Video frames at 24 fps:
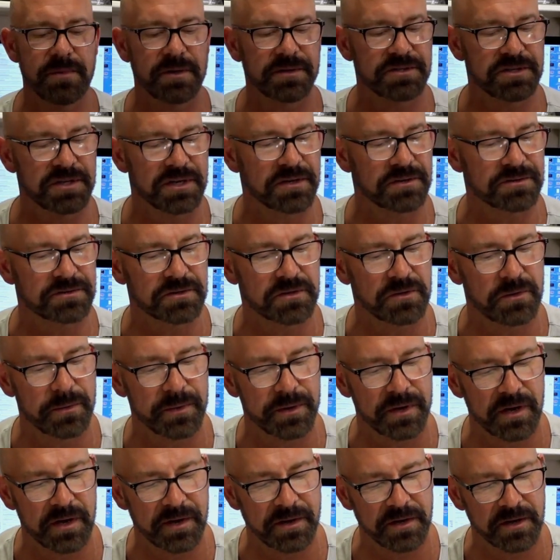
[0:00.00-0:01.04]
much else
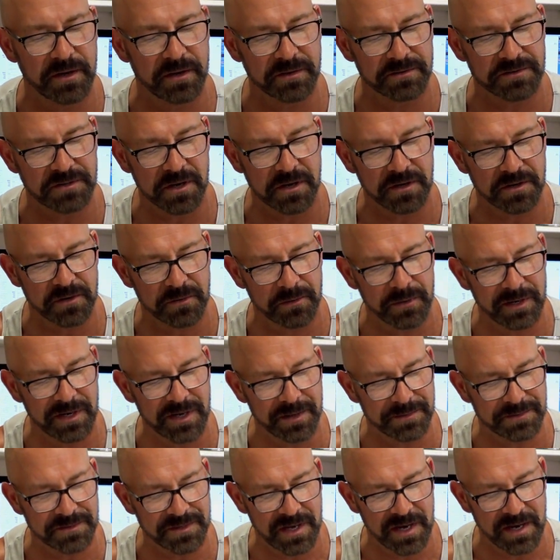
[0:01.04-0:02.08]
going on here. It's hard to read
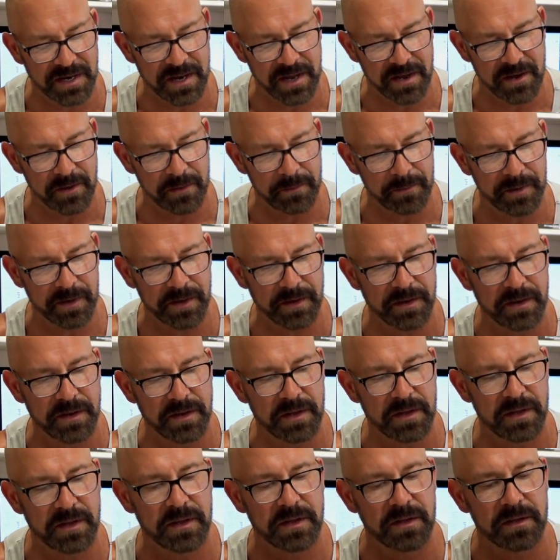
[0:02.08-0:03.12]
upside down, but
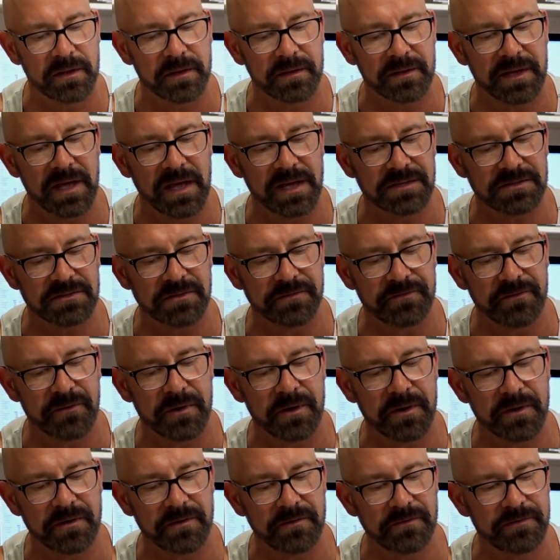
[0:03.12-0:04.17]
okay, so
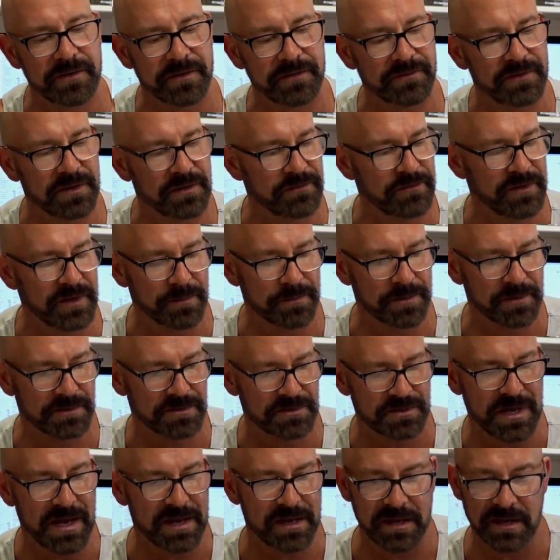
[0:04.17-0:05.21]
450 feet per
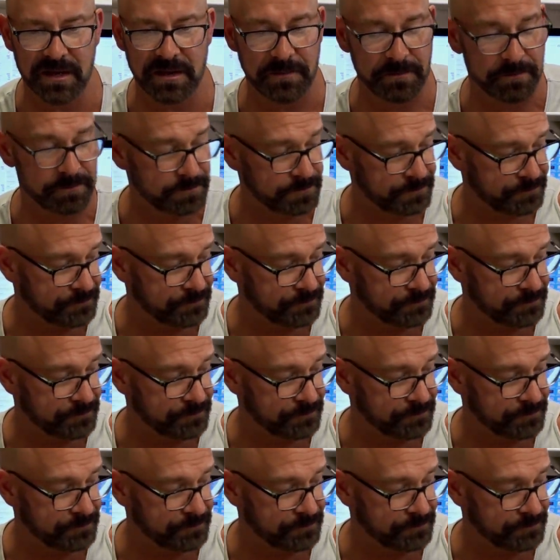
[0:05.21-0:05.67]
second.